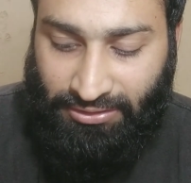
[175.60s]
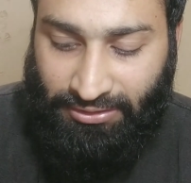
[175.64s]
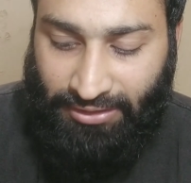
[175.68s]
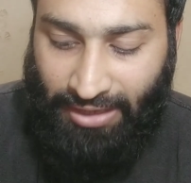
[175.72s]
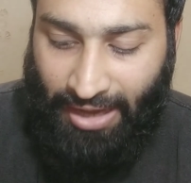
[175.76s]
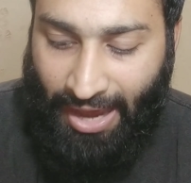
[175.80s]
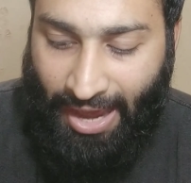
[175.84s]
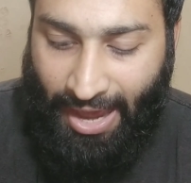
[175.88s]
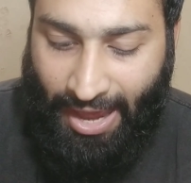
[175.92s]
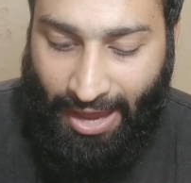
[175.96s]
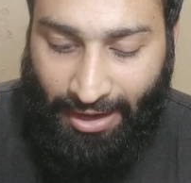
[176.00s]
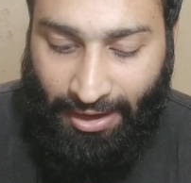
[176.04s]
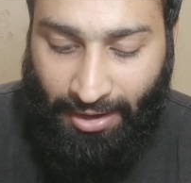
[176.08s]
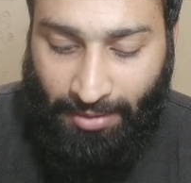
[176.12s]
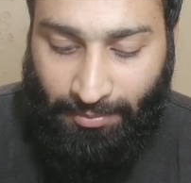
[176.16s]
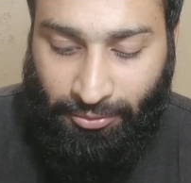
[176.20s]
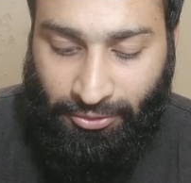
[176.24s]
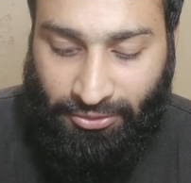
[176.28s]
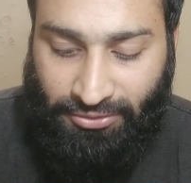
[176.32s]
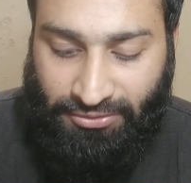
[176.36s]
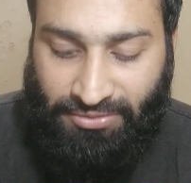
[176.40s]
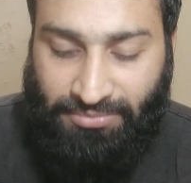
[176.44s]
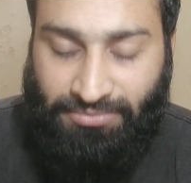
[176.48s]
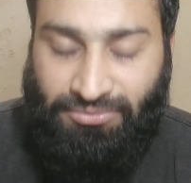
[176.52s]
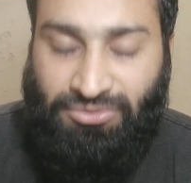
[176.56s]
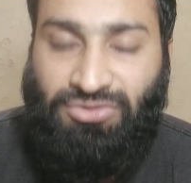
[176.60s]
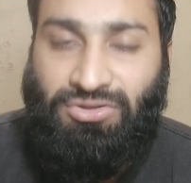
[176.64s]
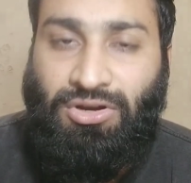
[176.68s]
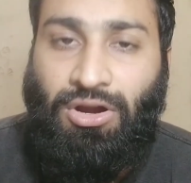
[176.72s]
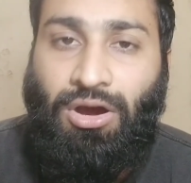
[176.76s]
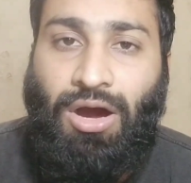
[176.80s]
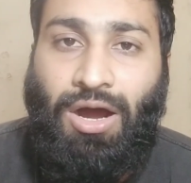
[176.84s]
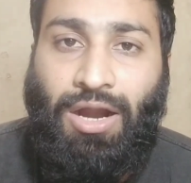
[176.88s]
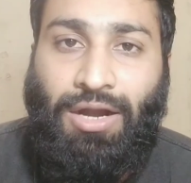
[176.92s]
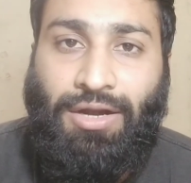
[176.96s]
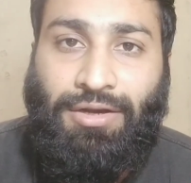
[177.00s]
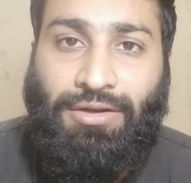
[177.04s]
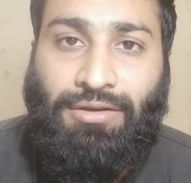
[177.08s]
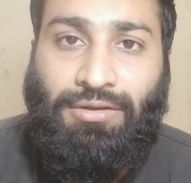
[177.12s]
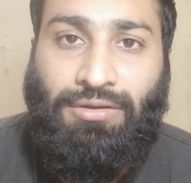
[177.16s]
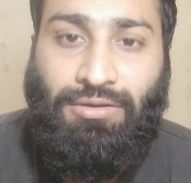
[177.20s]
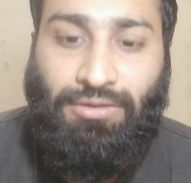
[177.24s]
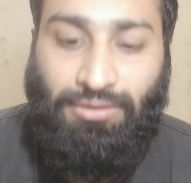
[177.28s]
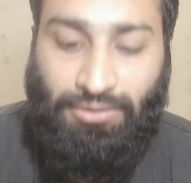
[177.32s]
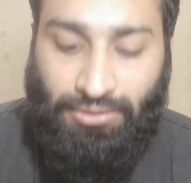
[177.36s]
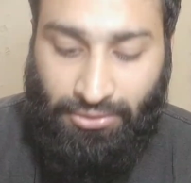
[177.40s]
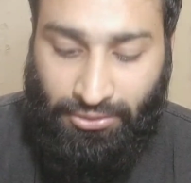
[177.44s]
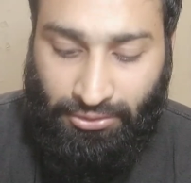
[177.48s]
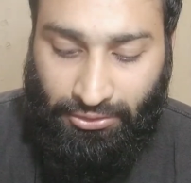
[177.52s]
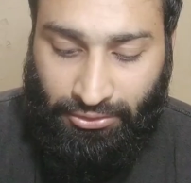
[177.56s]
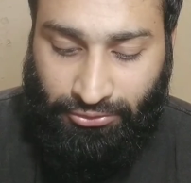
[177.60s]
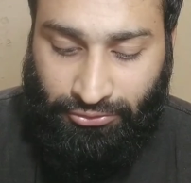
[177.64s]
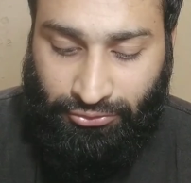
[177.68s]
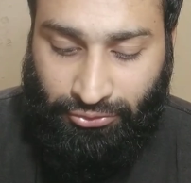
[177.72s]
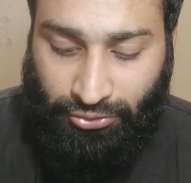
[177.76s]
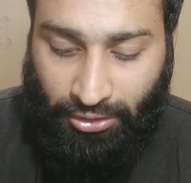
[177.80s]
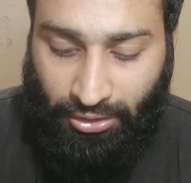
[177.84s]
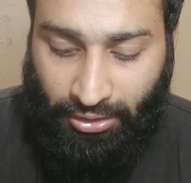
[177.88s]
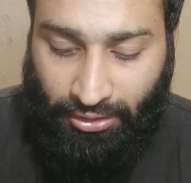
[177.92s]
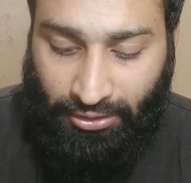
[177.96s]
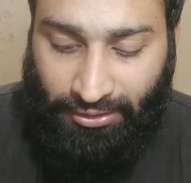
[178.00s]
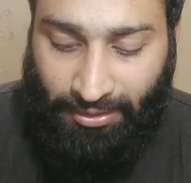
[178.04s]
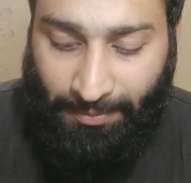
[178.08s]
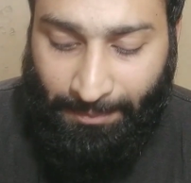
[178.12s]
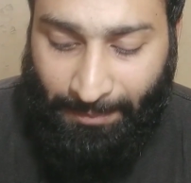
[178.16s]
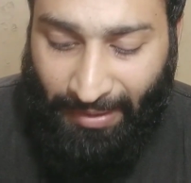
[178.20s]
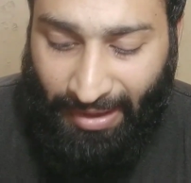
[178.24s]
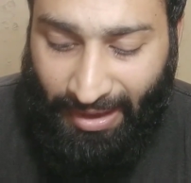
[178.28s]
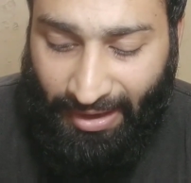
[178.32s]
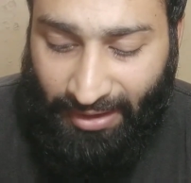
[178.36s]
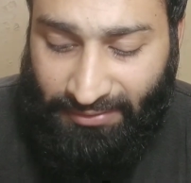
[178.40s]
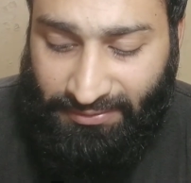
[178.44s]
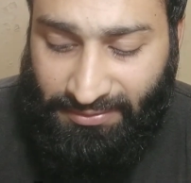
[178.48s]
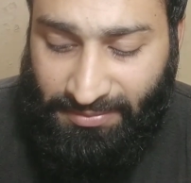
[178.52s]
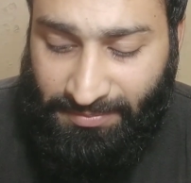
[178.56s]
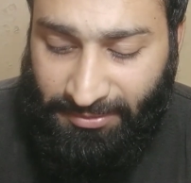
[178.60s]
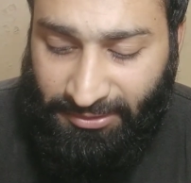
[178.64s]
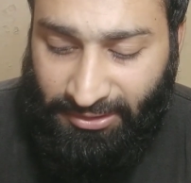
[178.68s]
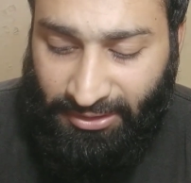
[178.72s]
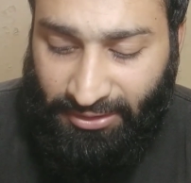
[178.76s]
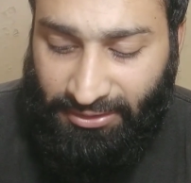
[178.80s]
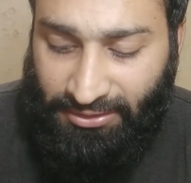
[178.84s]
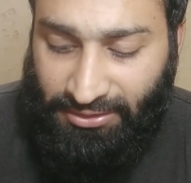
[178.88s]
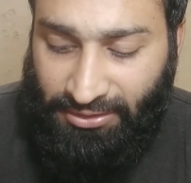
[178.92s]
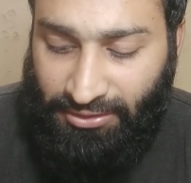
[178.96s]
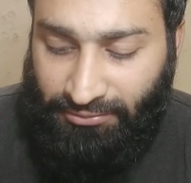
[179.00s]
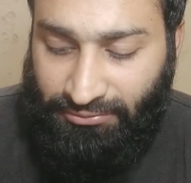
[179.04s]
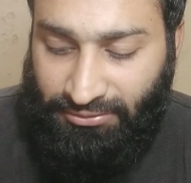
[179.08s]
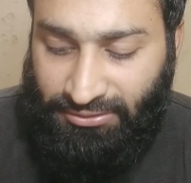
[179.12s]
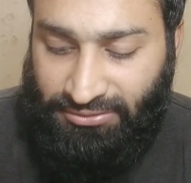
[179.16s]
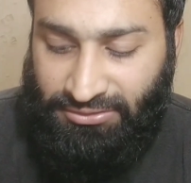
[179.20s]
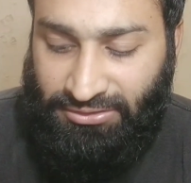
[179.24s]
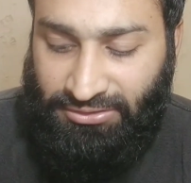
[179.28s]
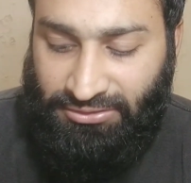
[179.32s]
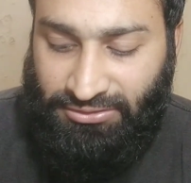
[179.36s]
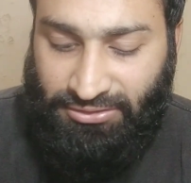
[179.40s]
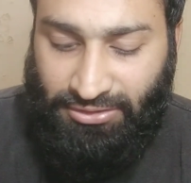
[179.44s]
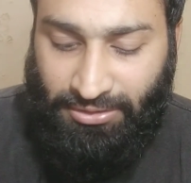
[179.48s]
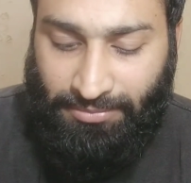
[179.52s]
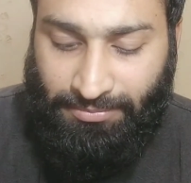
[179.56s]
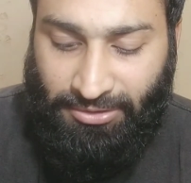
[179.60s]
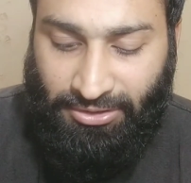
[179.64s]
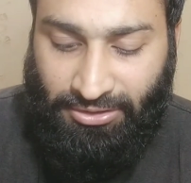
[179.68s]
the anabolism start. So the parasympathetic nervous system